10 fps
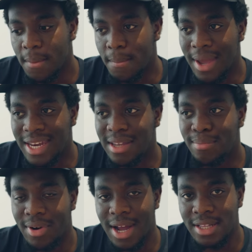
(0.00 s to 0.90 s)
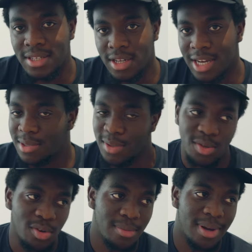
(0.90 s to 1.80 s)
many brands, unless we're
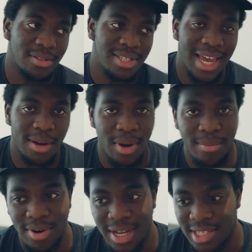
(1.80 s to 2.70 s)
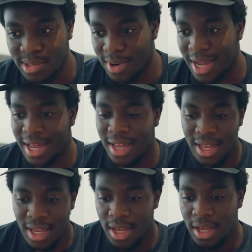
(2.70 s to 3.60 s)
talking about tech wear brands where
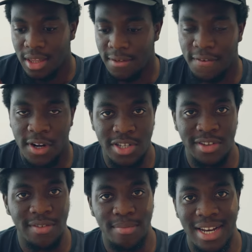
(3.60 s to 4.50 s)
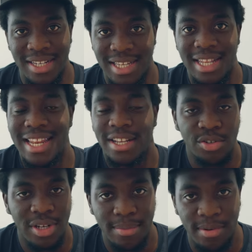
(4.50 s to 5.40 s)
the focus of the brand is
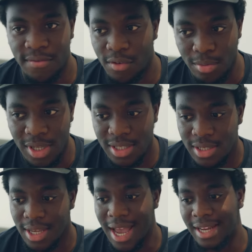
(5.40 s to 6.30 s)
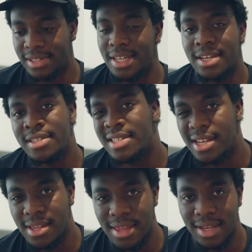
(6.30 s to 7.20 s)
literally performance, actually
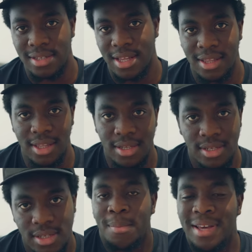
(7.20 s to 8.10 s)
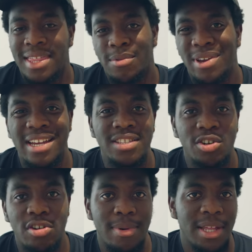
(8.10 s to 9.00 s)
consider things like this. But I think we can
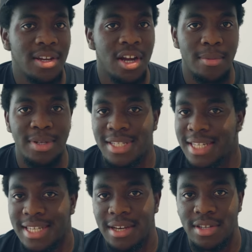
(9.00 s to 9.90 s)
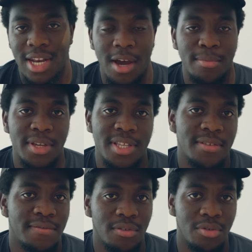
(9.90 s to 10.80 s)
talk about the garment details and how
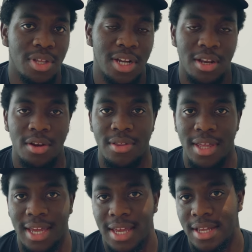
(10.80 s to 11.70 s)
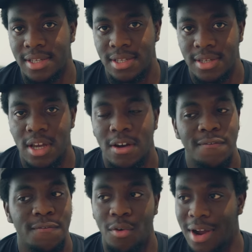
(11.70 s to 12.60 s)
beautiful the clothing is
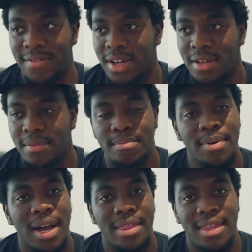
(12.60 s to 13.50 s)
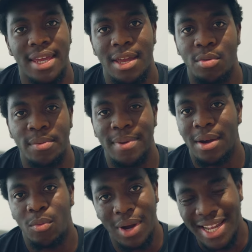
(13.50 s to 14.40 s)
forever, but I think it would
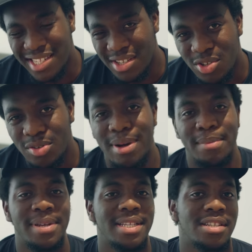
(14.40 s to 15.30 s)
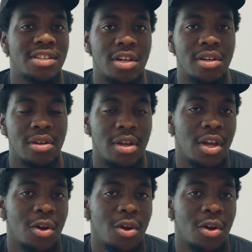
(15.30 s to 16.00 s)
be a waste to talk about Peter Do